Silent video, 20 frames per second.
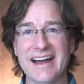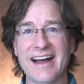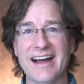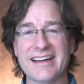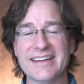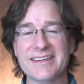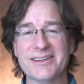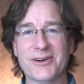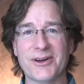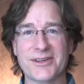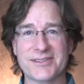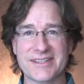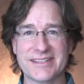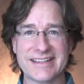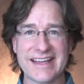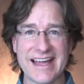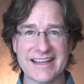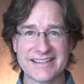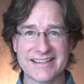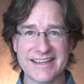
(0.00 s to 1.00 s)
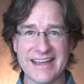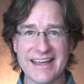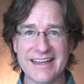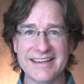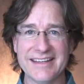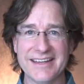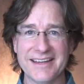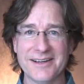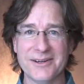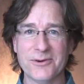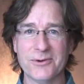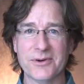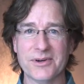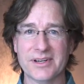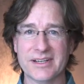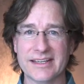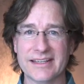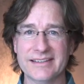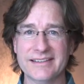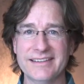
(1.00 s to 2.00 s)
he calls it Cascadia,
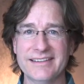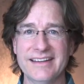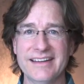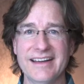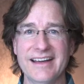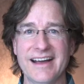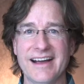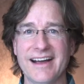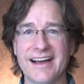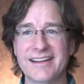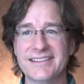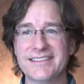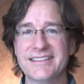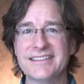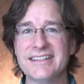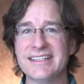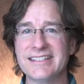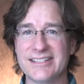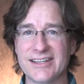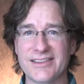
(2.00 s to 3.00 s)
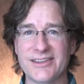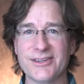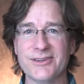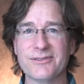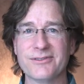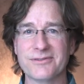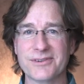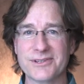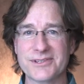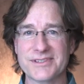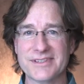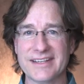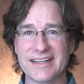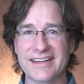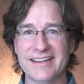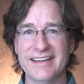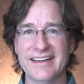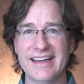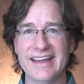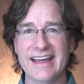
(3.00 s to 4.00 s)
Oregon, to teach at the
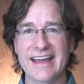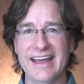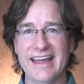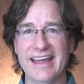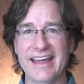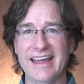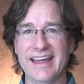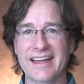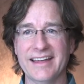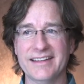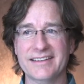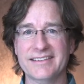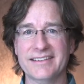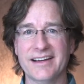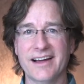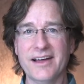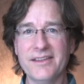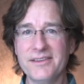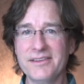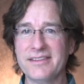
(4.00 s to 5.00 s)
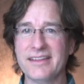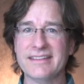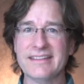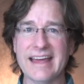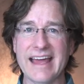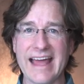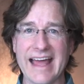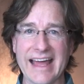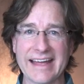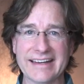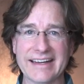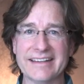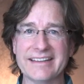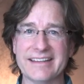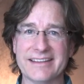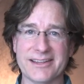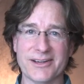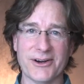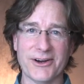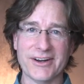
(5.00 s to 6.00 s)
university. And other than that, I
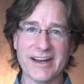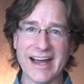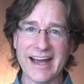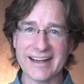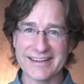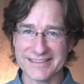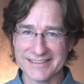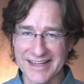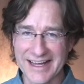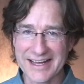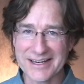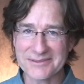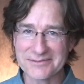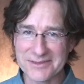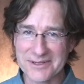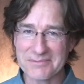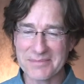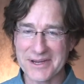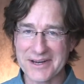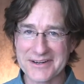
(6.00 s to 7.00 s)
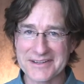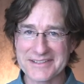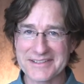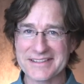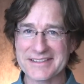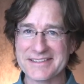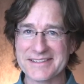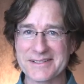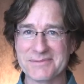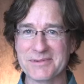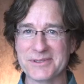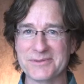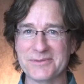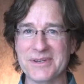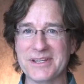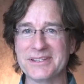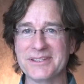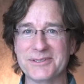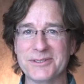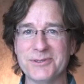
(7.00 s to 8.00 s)
think there are not a lot of comparisons
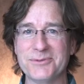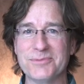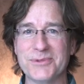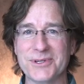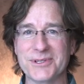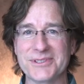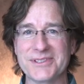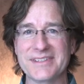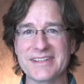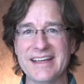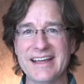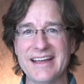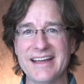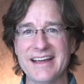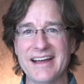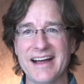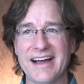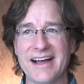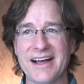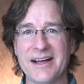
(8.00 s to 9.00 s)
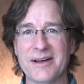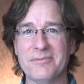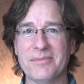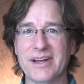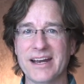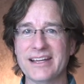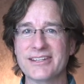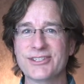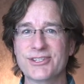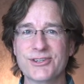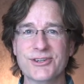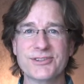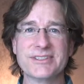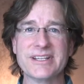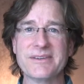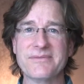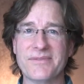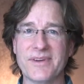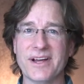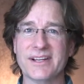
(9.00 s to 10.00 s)
between the two books. But I certainly
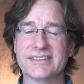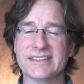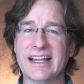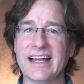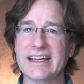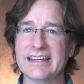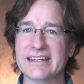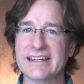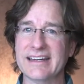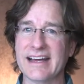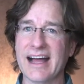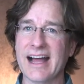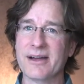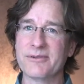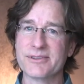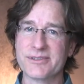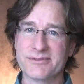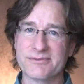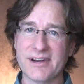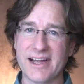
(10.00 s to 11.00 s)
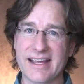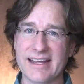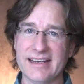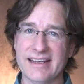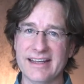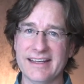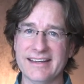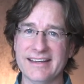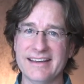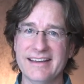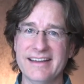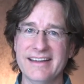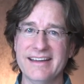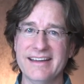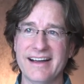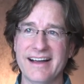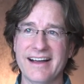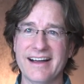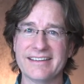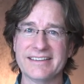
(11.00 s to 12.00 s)
felt like I was writing,
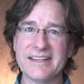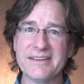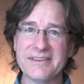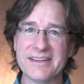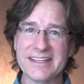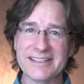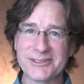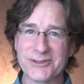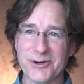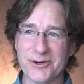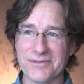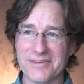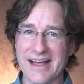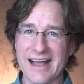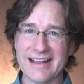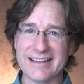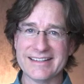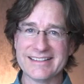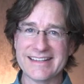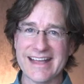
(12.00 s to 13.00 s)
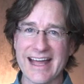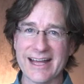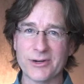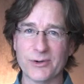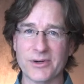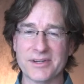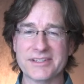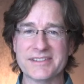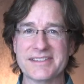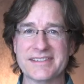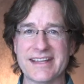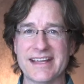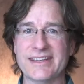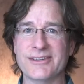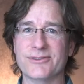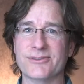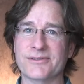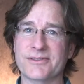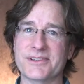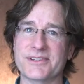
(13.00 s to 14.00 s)
living in Corvallis at Oregon State
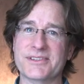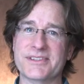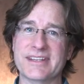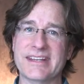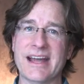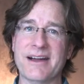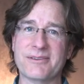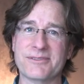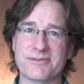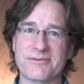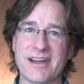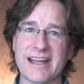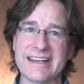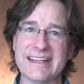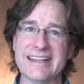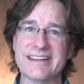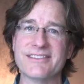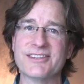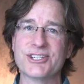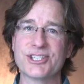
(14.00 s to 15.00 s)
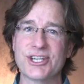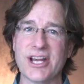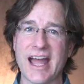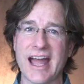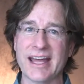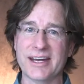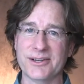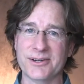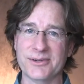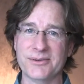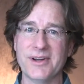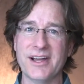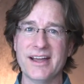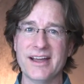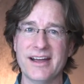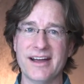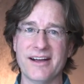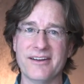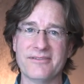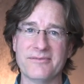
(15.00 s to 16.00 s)
University, I was writing in the shadow
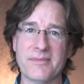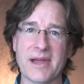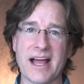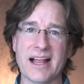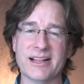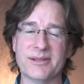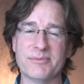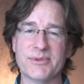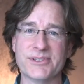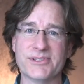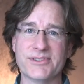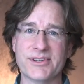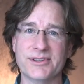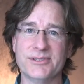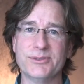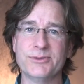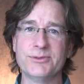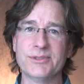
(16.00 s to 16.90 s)
of Malamud's A New